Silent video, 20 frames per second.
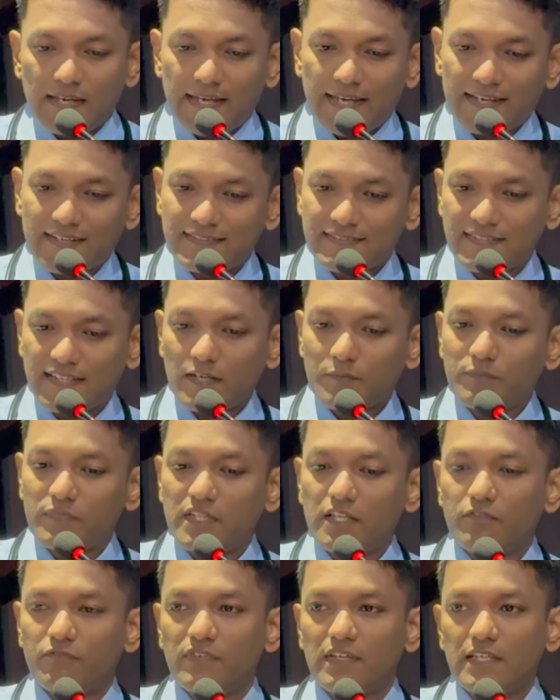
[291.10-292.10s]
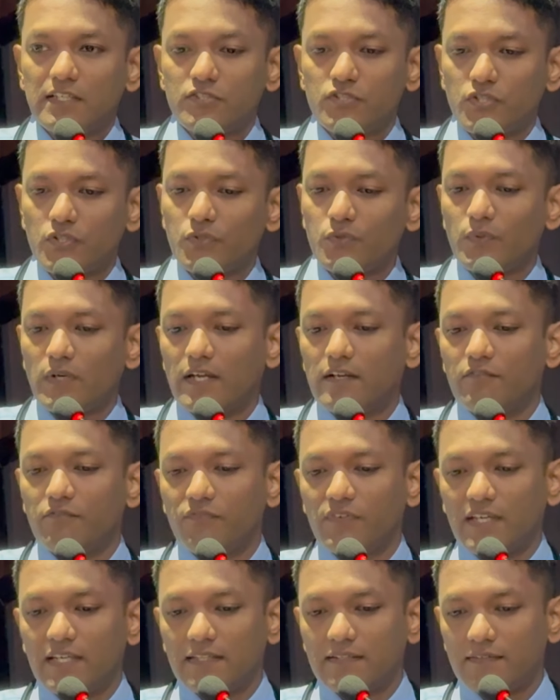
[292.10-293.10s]
except the V2
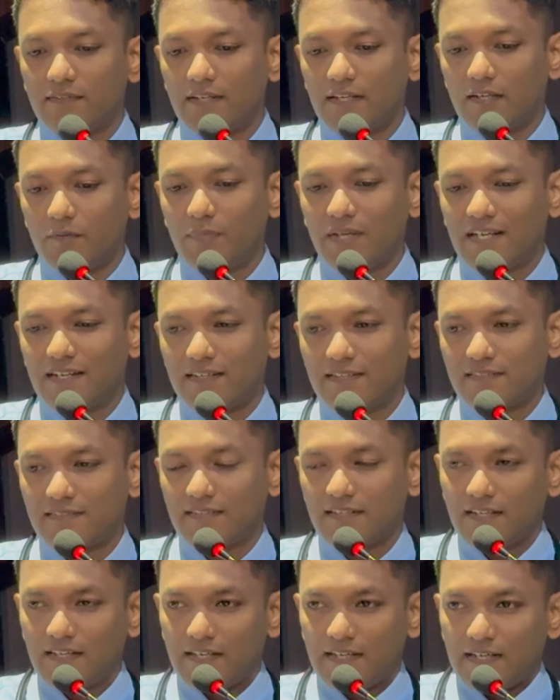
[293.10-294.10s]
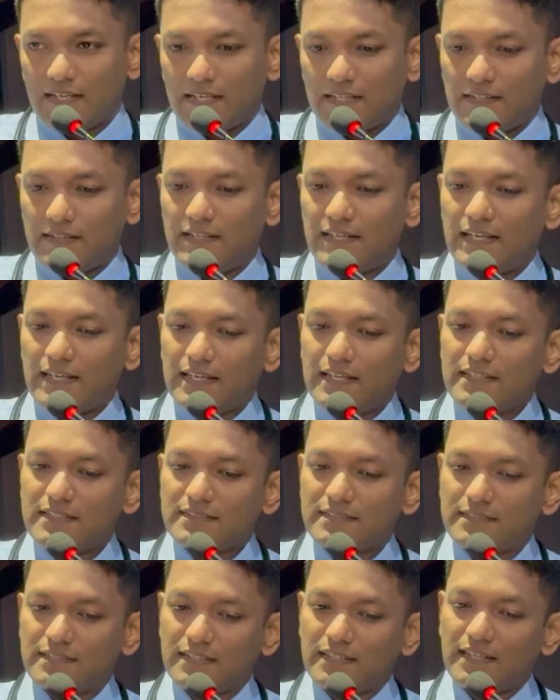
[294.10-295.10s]
and V3, because there
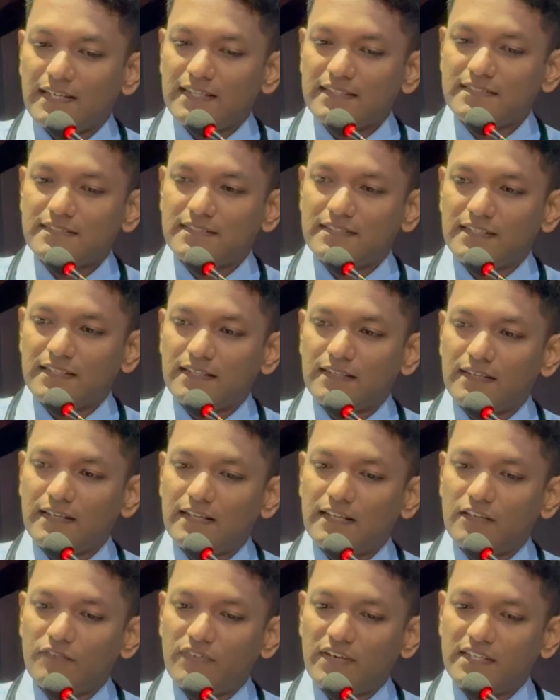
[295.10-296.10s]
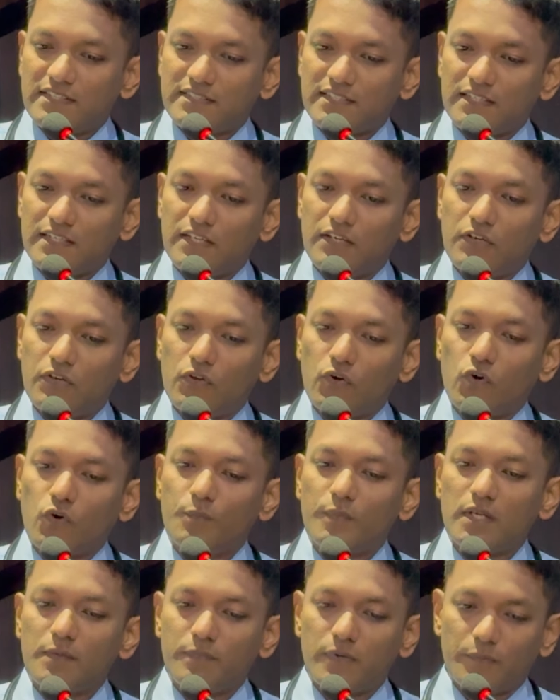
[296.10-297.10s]
is an ST elevation in
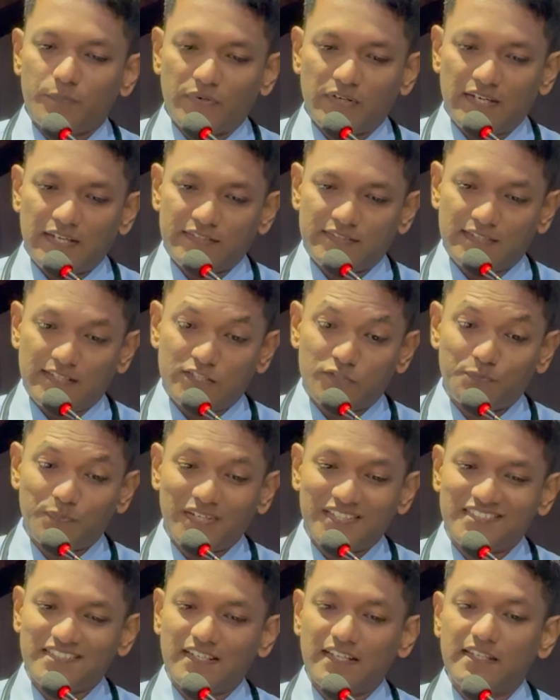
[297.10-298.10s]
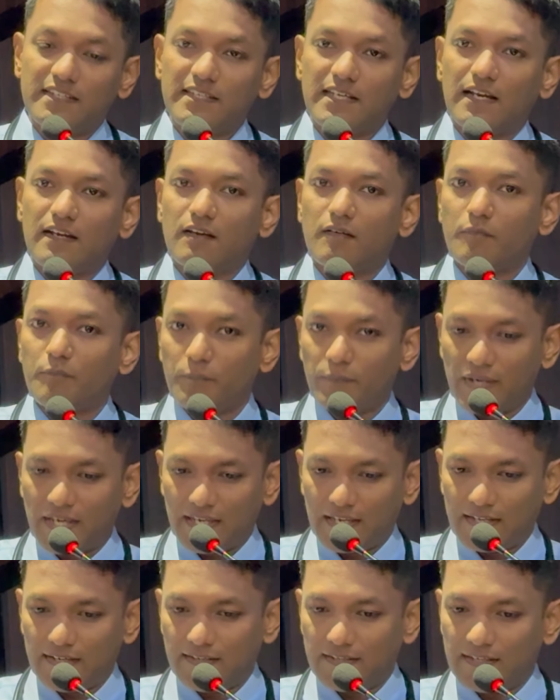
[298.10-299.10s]
normal population, especially young
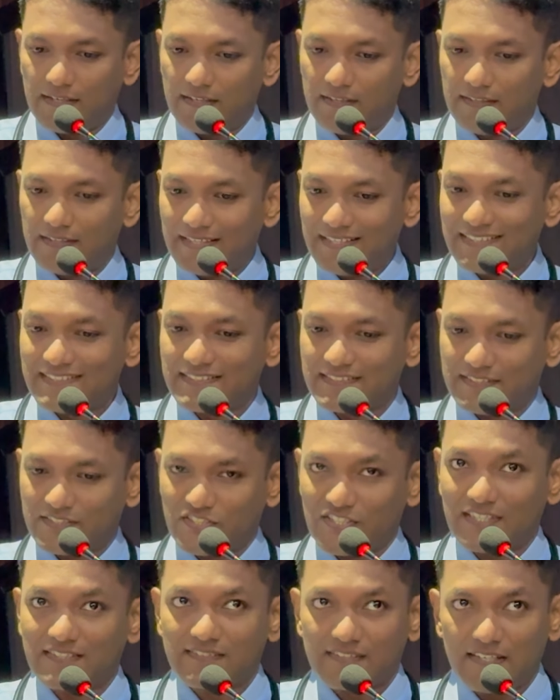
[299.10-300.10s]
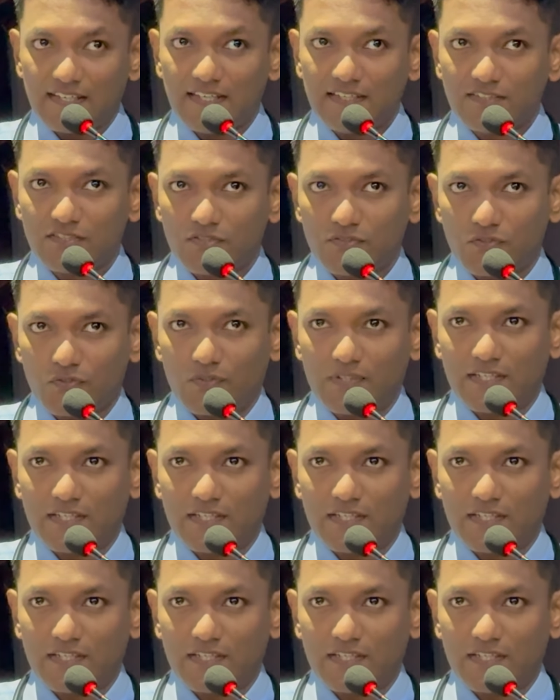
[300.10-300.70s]
male, in these chest leads. So